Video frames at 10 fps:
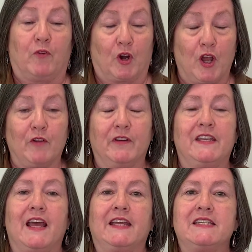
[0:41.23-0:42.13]
For
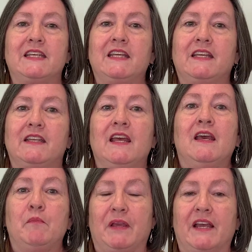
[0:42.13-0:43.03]
COVID-19,
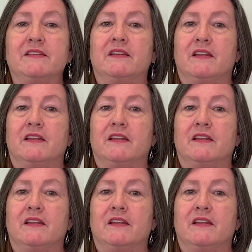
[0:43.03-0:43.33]
because